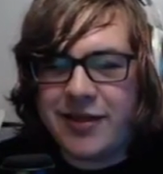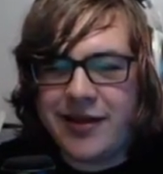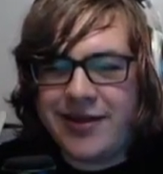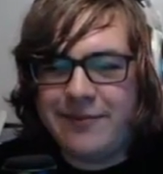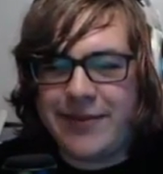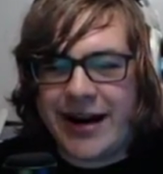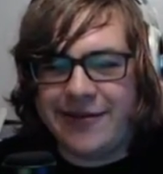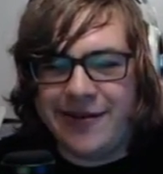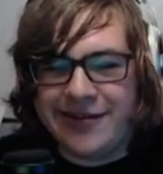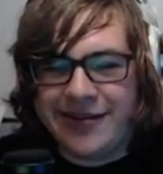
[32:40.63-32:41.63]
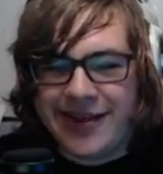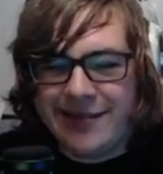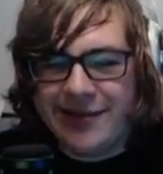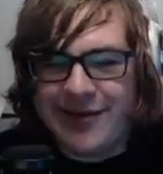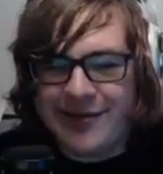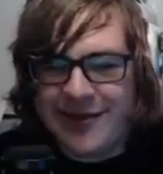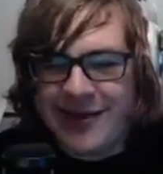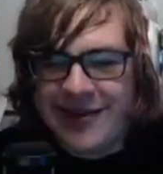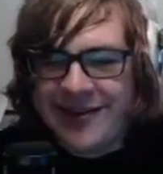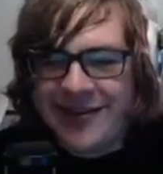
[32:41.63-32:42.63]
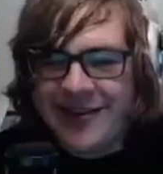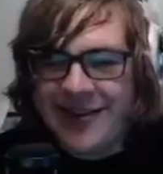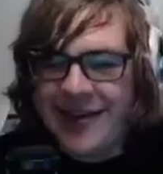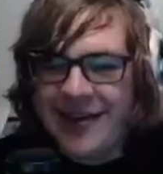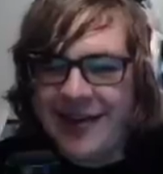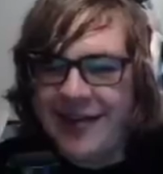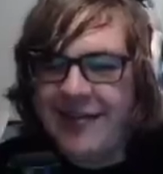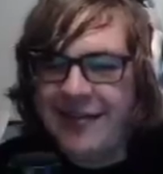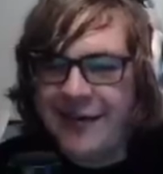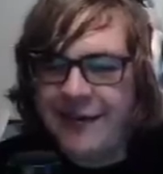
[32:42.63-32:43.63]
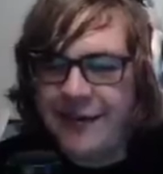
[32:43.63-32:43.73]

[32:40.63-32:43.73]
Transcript: I love the backgrounds of this level so much. You see stuff